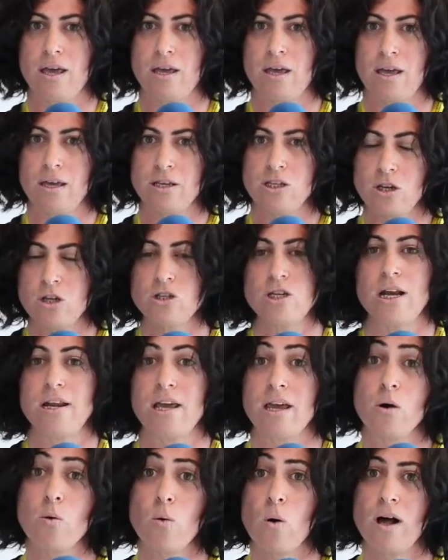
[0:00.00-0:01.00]
uh,
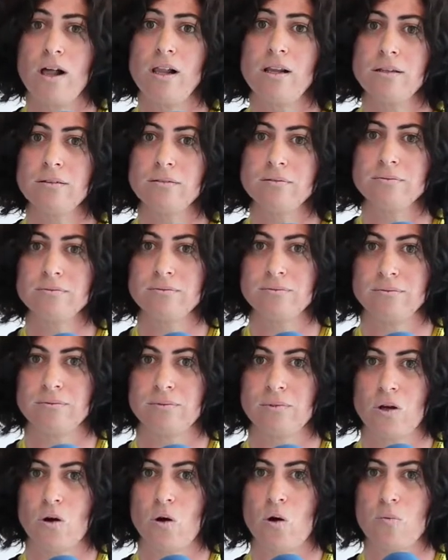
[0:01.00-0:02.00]
socially
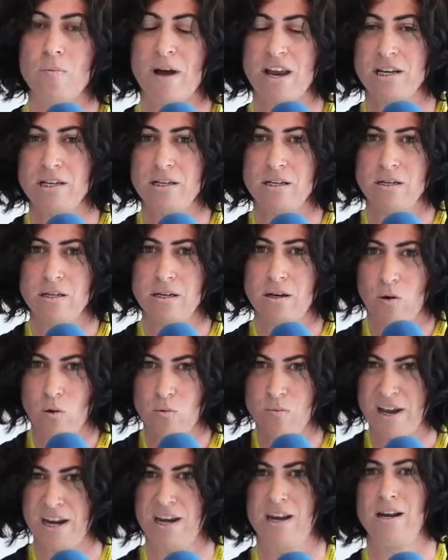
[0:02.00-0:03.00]
equal, humani
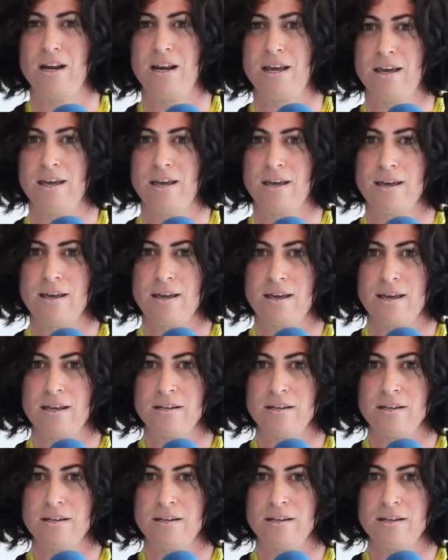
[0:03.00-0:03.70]
humanly